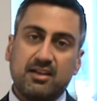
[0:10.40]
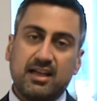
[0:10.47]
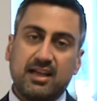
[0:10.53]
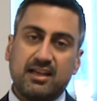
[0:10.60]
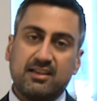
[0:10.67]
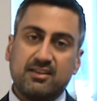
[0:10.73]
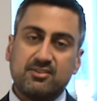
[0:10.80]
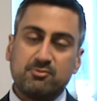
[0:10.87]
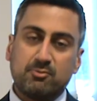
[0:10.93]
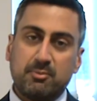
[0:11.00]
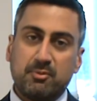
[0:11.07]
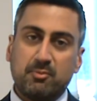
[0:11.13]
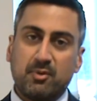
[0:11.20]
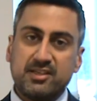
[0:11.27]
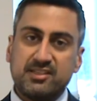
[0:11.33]
and
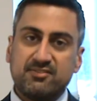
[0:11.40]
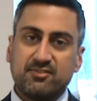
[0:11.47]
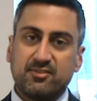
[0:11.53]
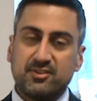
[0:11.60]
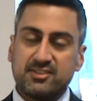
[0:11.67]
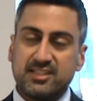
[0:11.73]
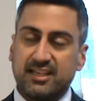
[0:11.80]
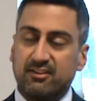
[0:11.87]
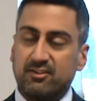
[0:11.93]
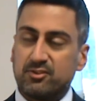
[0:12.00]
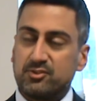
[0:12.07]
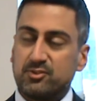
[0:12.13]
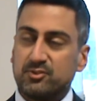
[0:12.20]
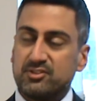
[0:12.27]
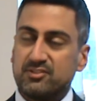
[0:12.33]
we've been waiting for a technological